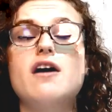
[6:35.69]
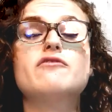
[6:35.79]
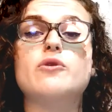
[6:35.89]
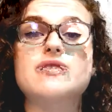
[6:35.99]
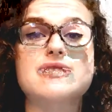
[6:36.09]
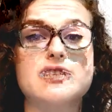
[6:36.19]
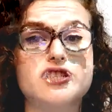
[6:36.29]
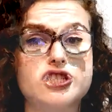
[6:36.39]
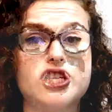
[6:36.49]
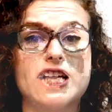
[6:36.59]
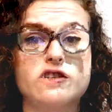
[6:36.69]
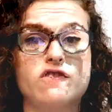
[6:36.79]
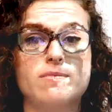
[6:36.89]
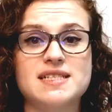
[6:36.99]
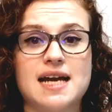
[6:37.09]
Of course, this could change
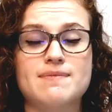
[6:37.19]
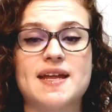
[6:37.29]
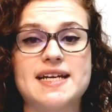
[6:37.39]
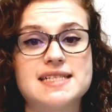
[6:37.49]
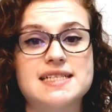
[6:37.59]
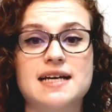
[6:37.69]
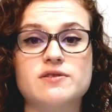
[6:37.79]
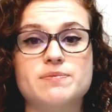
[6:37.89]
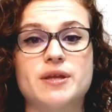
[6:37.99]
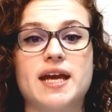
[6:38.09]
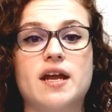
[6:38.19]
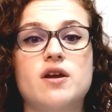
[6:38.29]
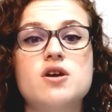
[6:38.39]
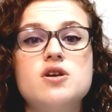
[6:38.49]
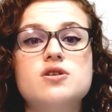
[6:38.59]
from the time that I sit down to plan